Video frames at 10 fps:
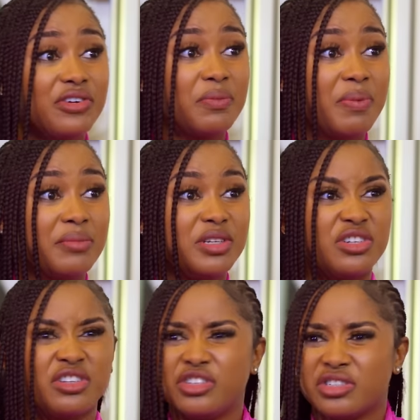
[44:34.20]
for your
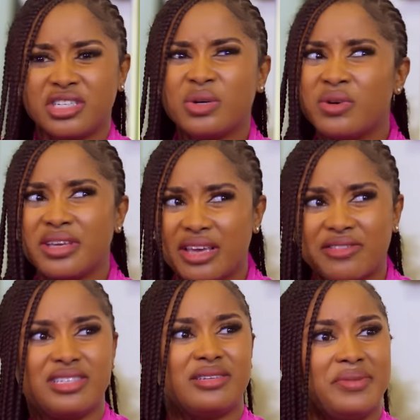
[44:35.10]
permission, you still won't give
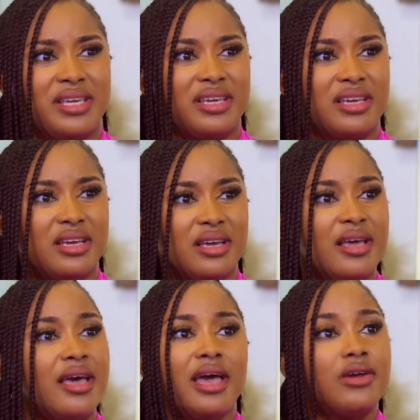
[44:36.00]
it to me.
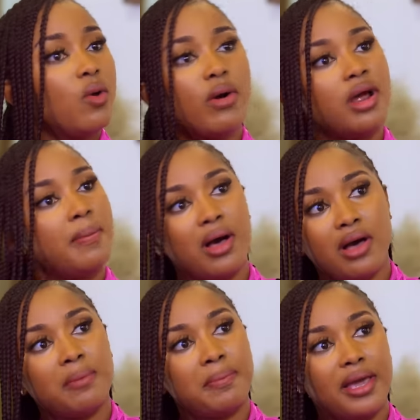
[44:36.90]
And don't worry about
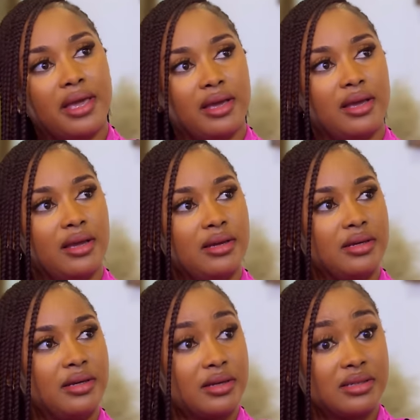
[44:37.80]
her pay.
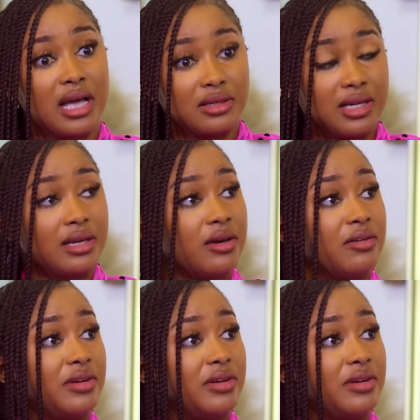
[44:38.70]
Because I'll take care of